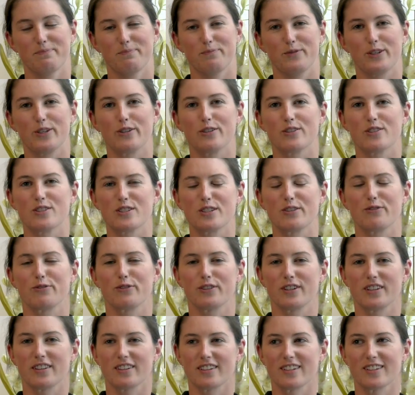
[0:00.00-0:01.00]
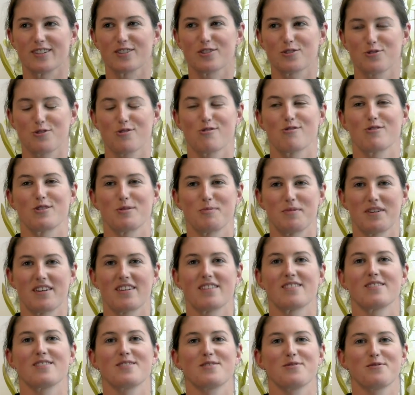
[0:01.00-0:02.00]
There is definitely a strong
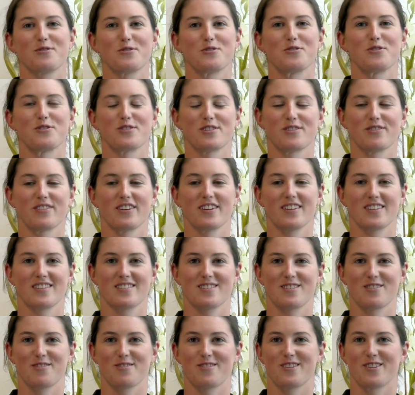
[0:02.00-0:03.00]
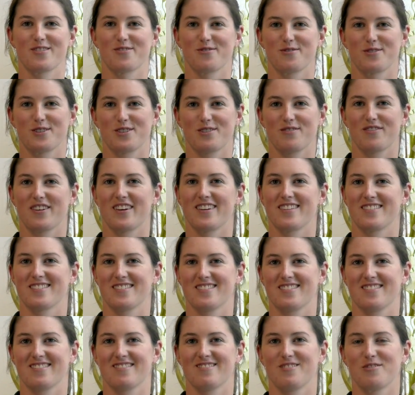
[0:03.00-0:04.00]
demand for new surveyors and graduate
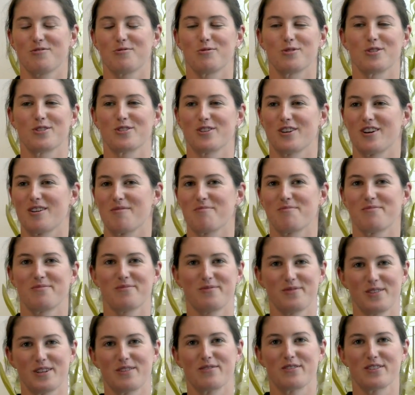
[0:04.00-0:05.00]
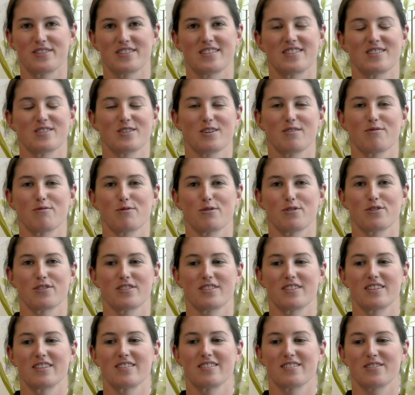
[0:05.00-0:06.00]
surveyors all the time. Ever since I've worked
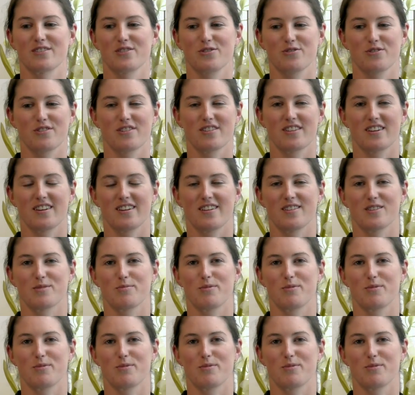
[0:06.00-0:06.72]
in the industry, there has